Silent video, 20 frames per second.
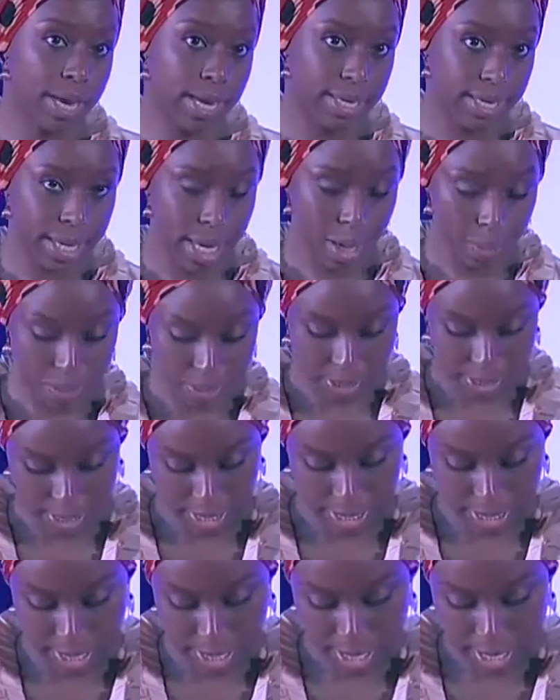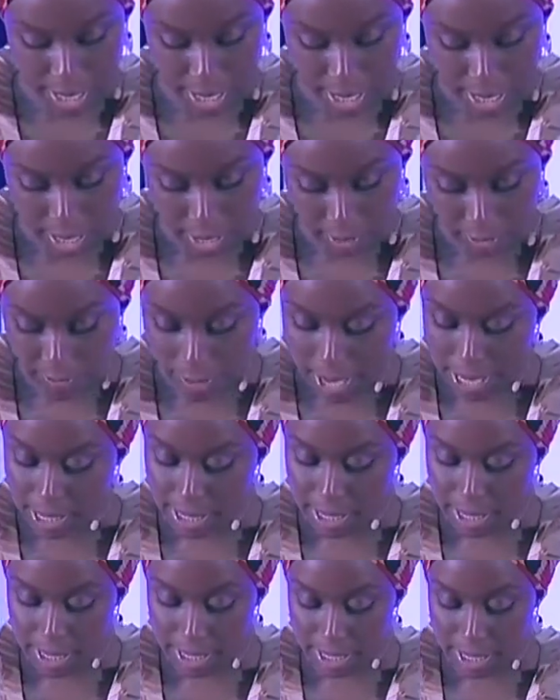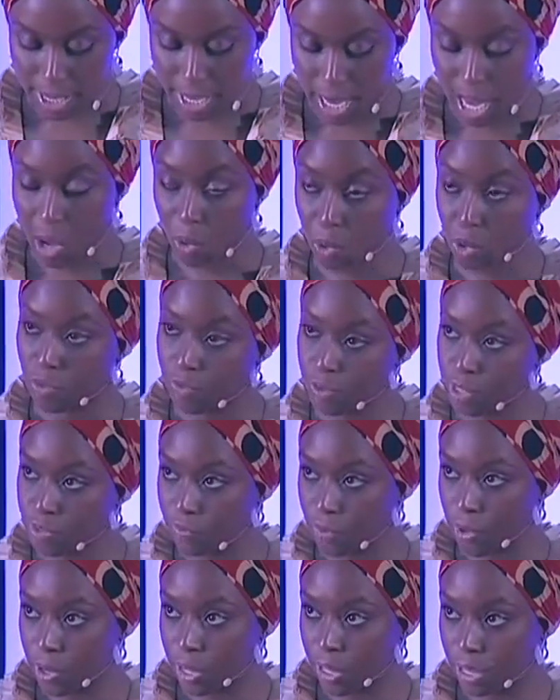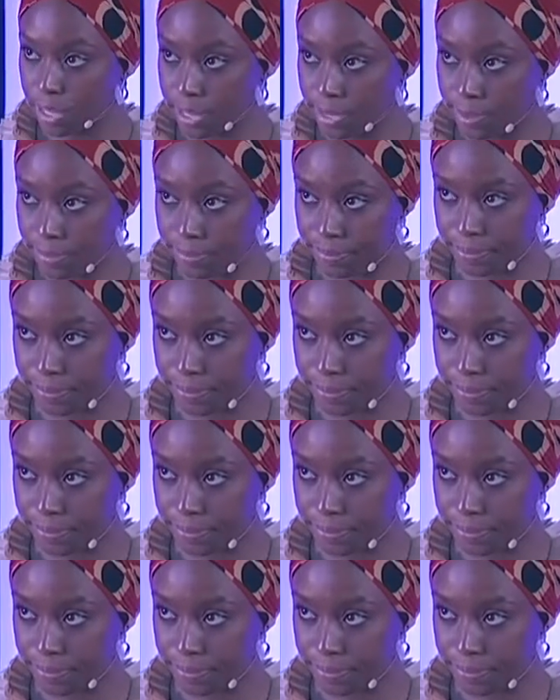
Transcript: and kept a fascinating account of his voyage.